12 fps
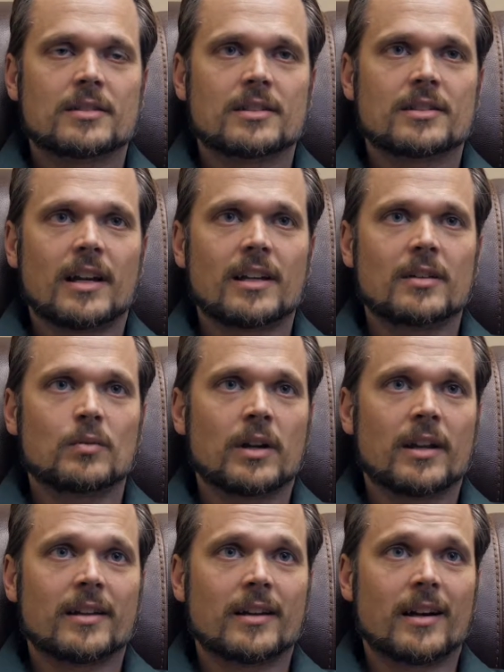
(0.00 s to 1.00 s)
decided
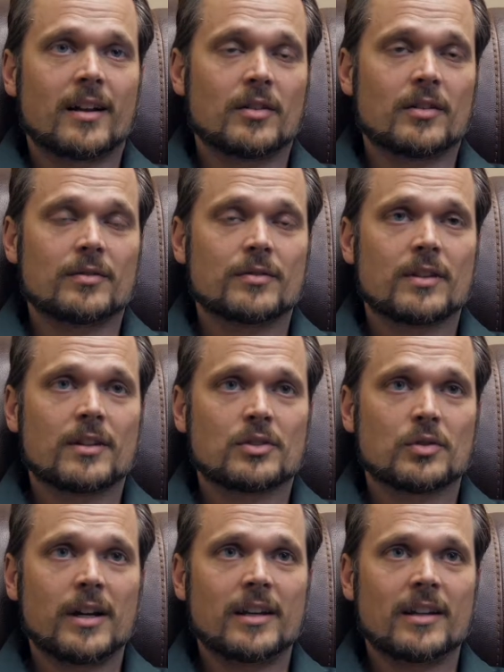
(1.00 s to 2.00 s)
when I got out of
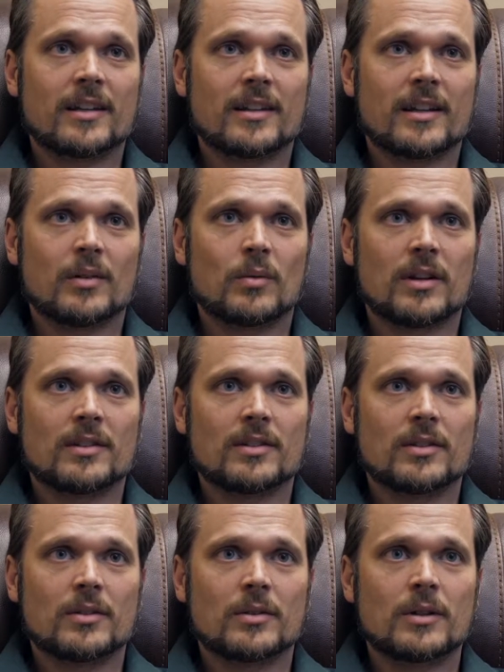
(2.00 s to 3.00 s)
training that I wanted
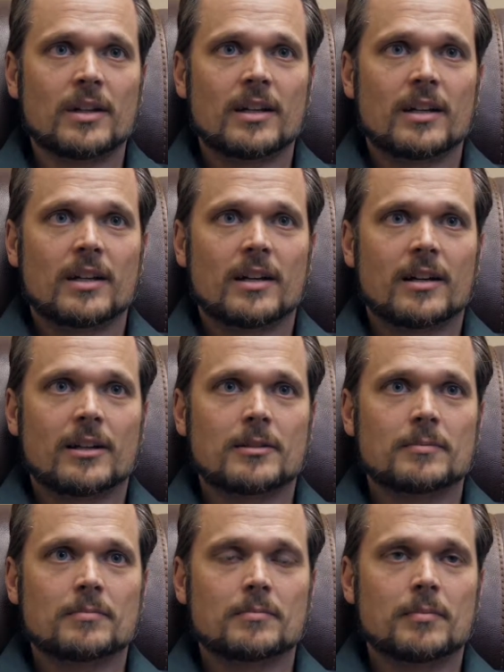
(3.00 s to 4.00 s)

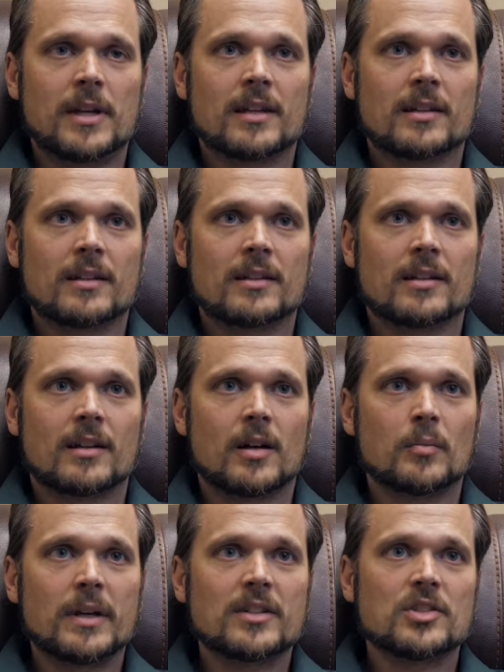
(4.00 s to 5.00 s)
to make
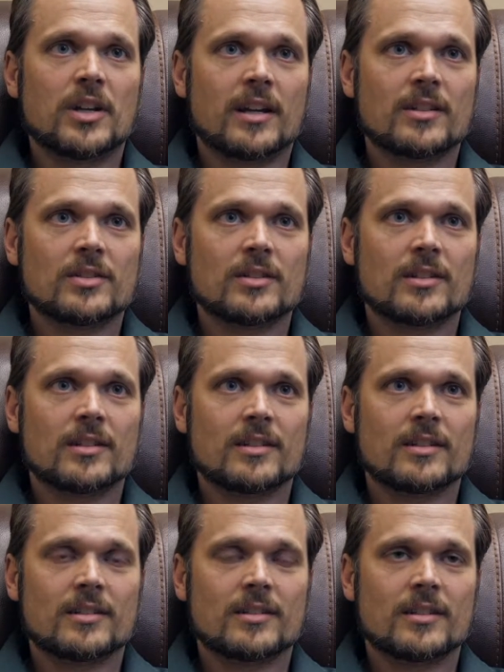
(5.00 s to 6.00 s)
a big change
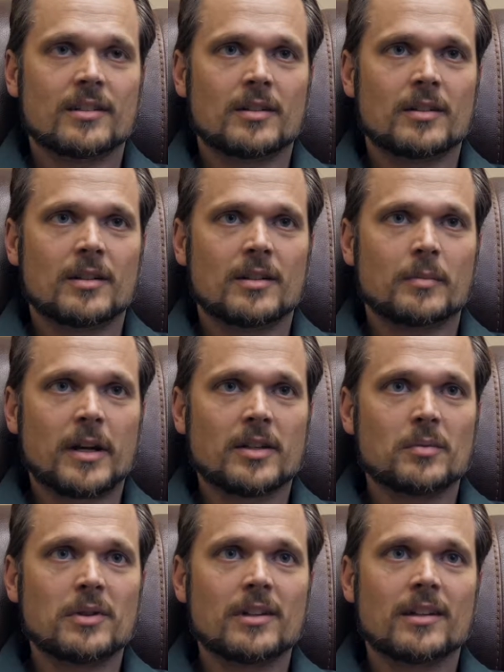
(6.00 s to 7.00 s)
in my
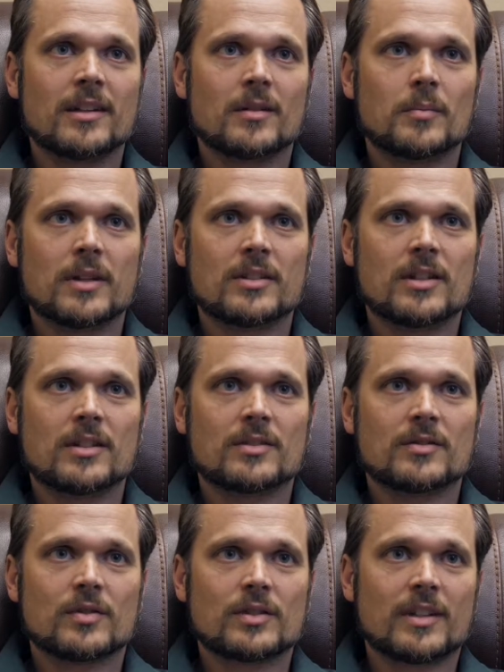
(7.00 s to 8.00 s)
community and a big
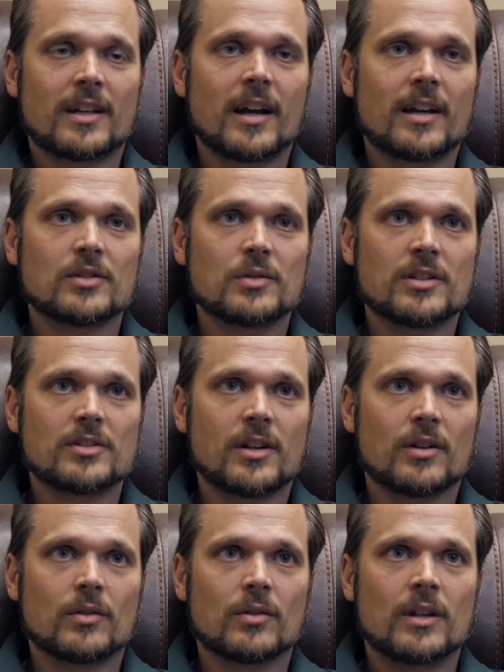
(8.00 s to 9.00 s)
change for psychiatry in
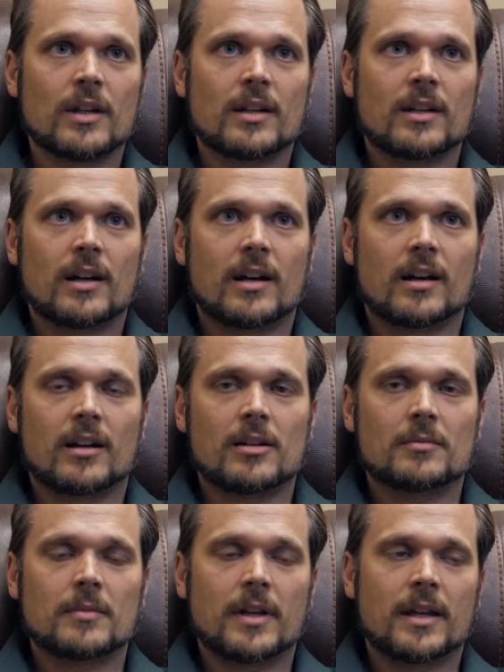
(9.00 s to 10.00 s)
general.
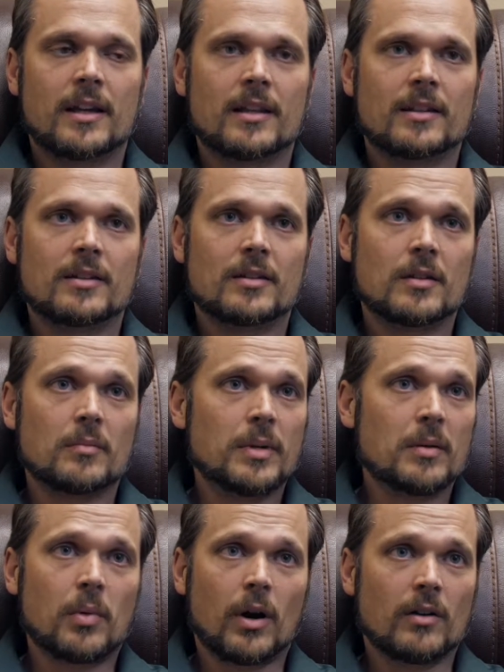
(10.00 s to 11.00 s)
And a
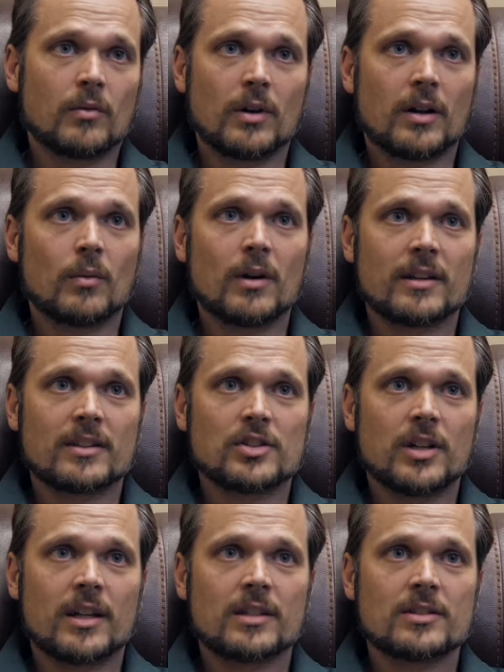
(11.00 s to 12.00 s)
big part of what I wanted to
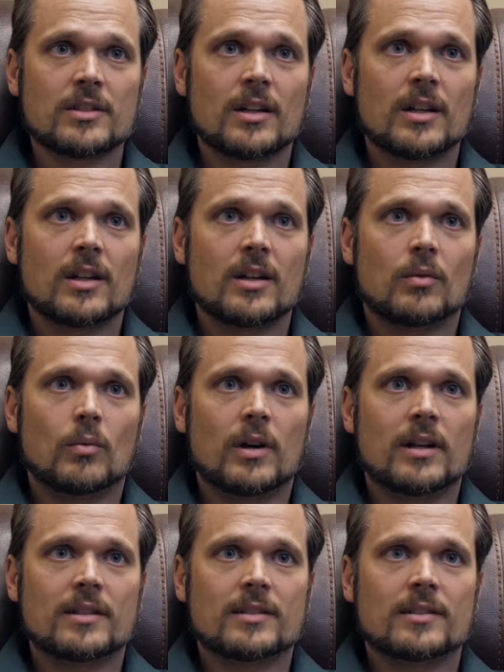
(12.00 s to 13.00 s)
change
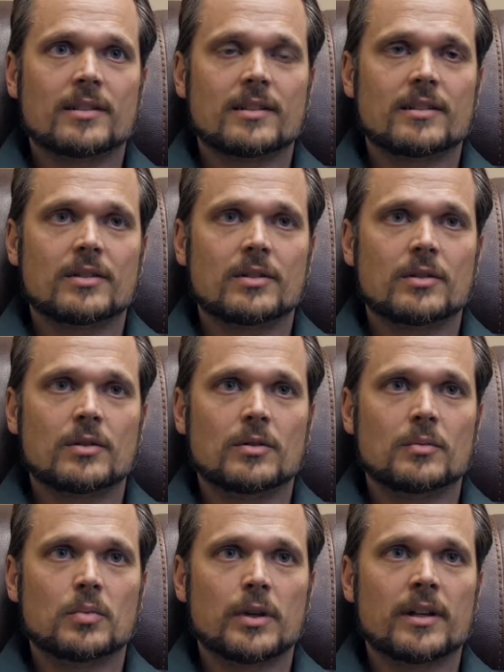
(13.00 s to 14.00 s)
was
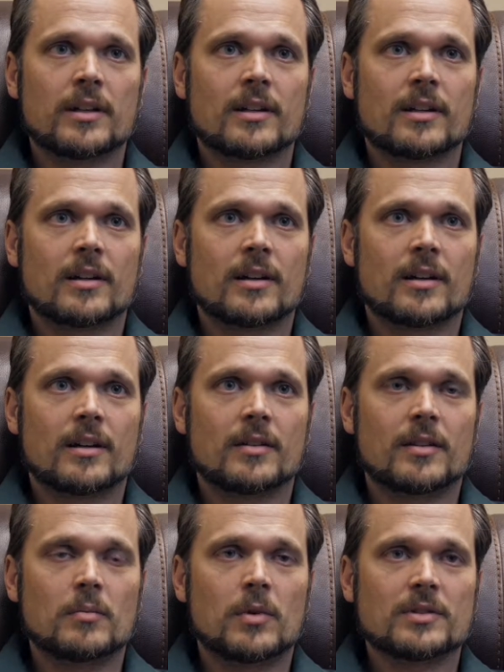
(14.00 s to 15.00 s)
to bring
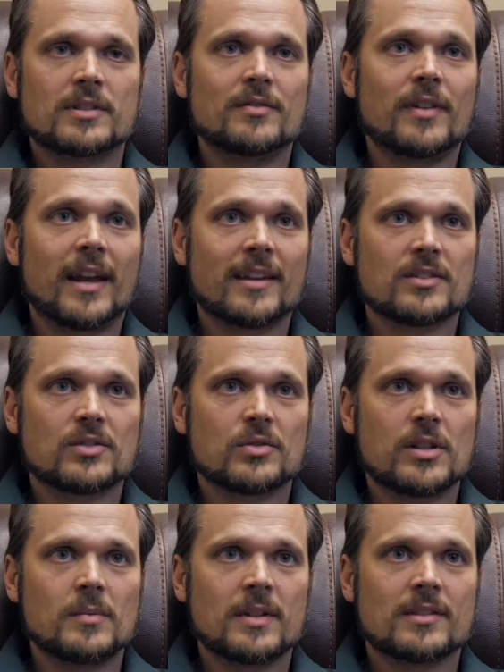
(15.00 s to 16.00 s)
the most advanced
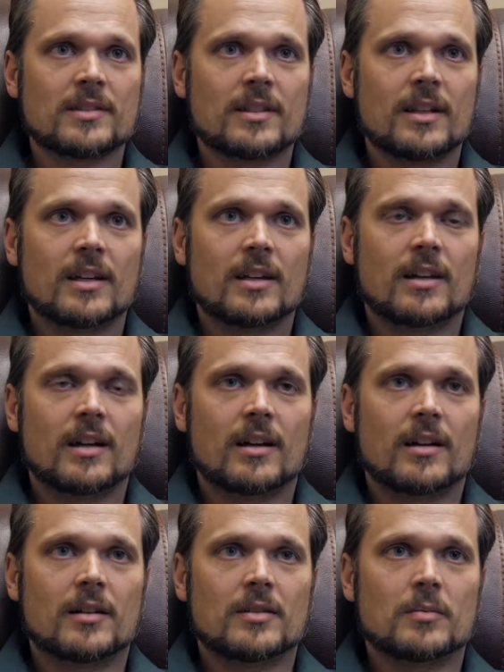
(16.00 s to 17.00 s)
treatments,
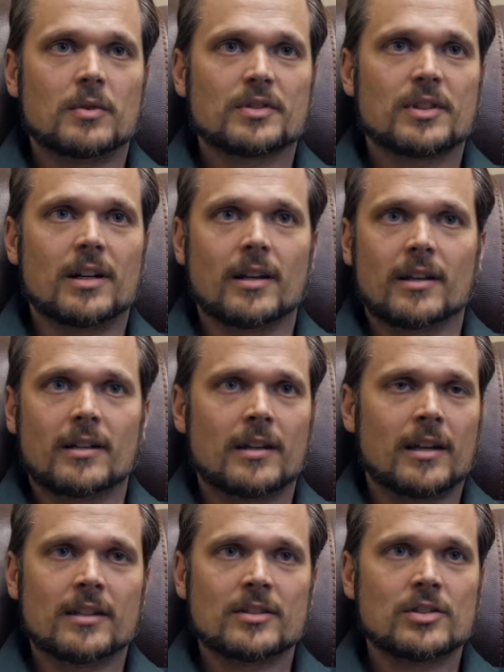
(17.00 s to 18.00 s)
the most cutting
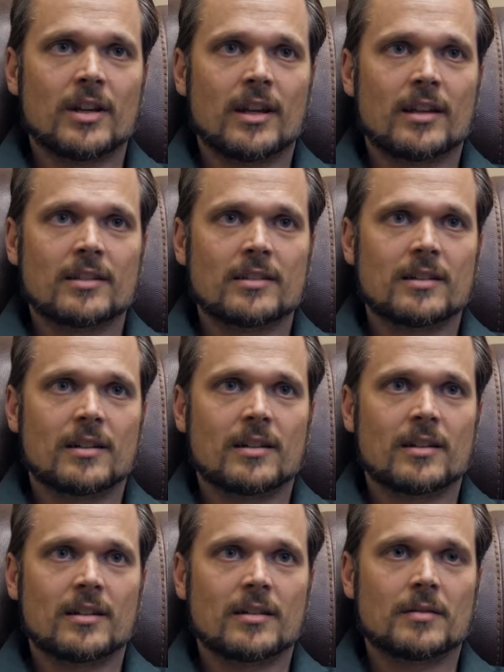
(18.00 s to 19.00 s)
edge and
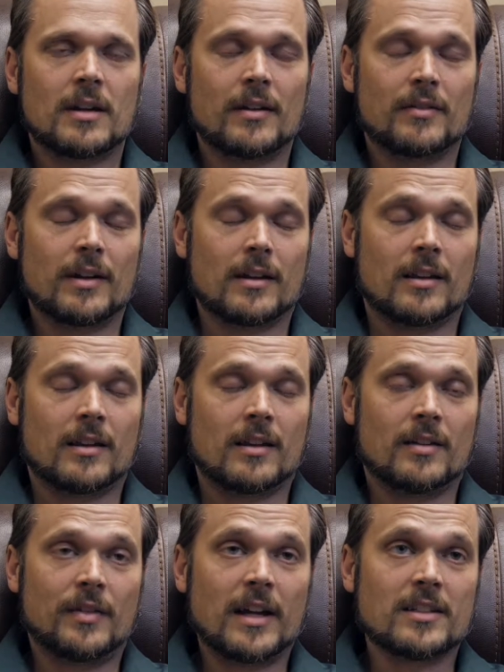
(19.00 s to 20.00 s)

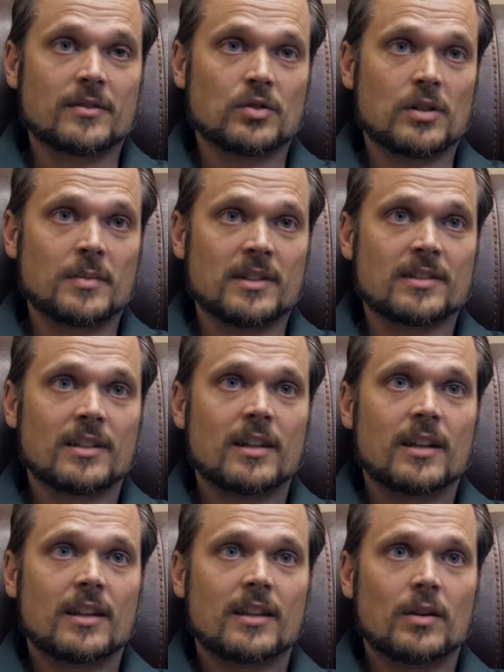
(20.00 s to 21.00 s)
effective treatments
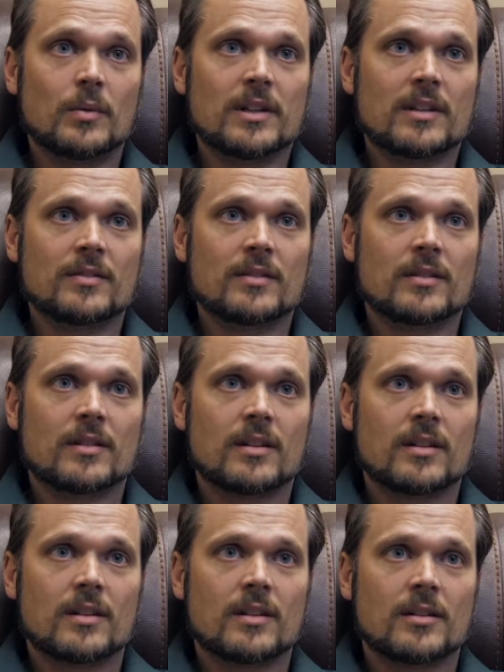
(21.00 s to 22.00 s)
that we
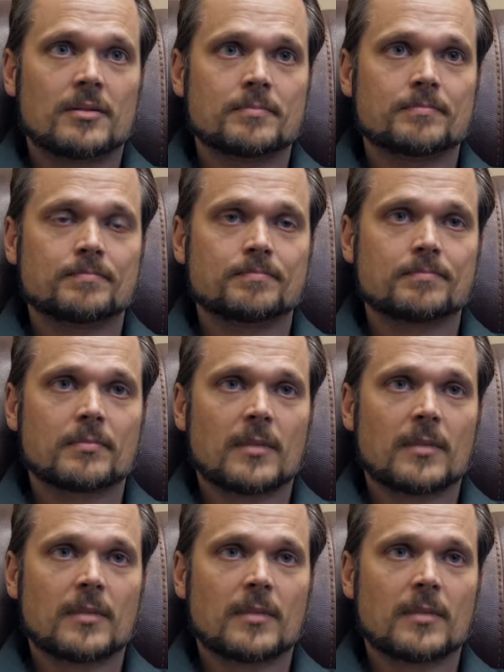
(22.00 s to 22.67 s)
can